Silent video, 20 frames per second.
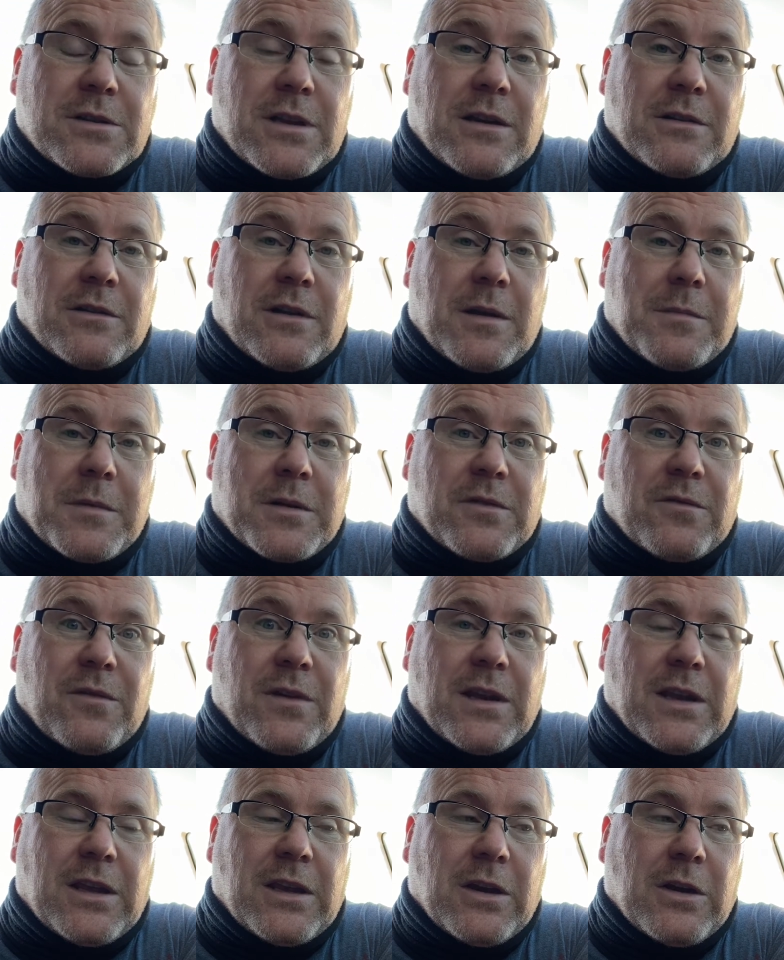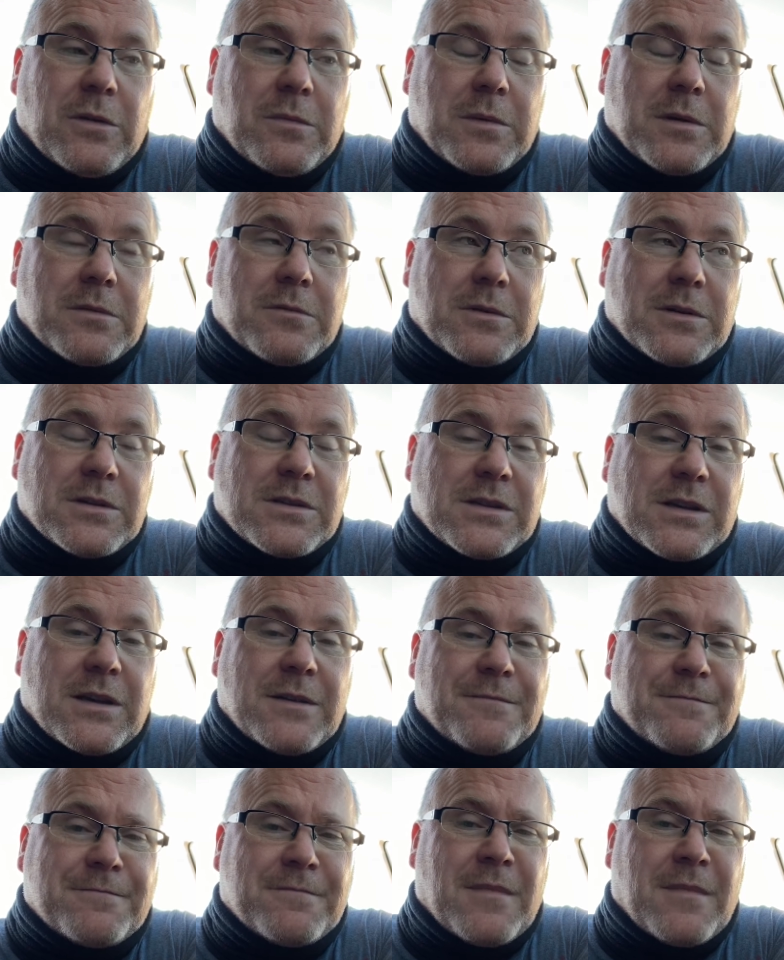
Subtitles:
I don't know how much video, but we'll see.